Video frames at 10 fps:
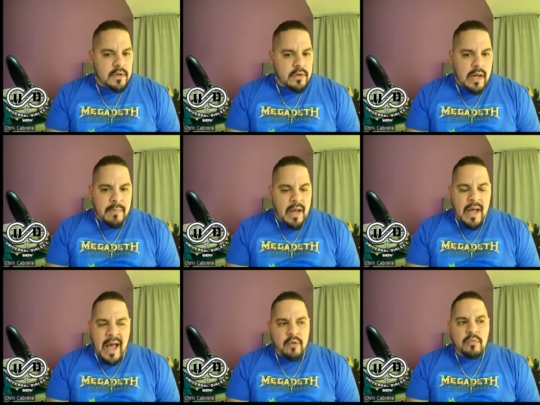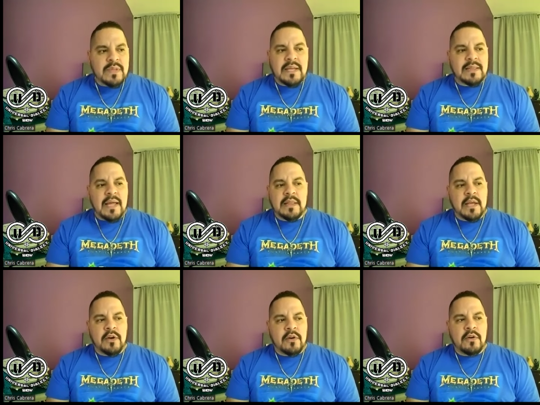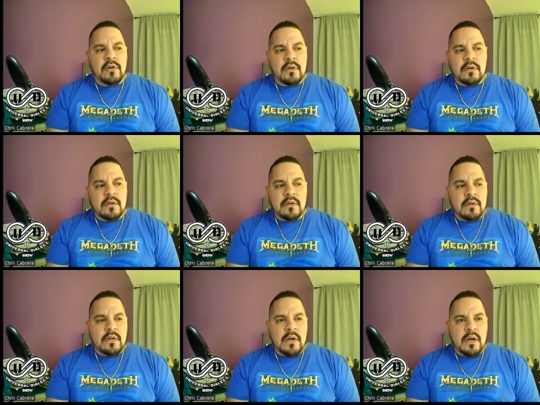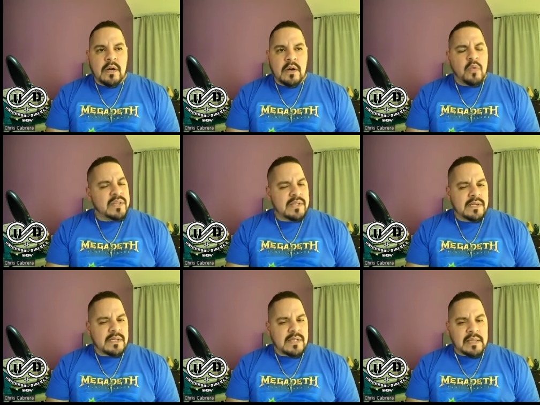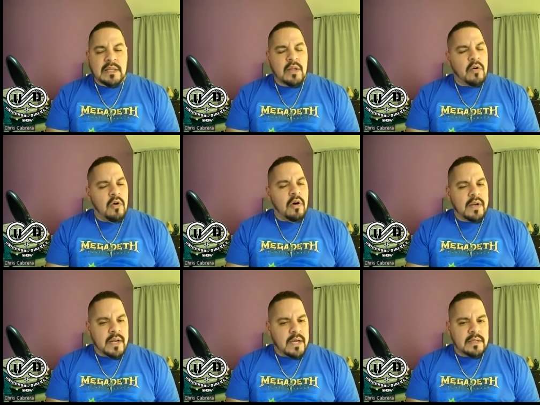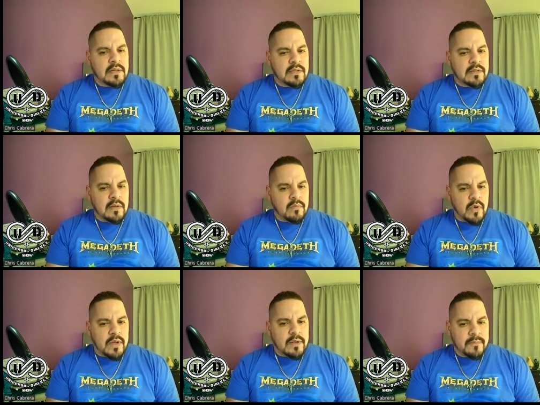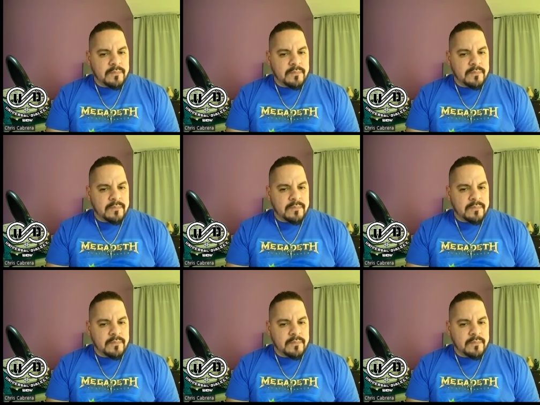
know, I'm, I, I don't think that they're a uh, coincidence. I think they're all connected in some way.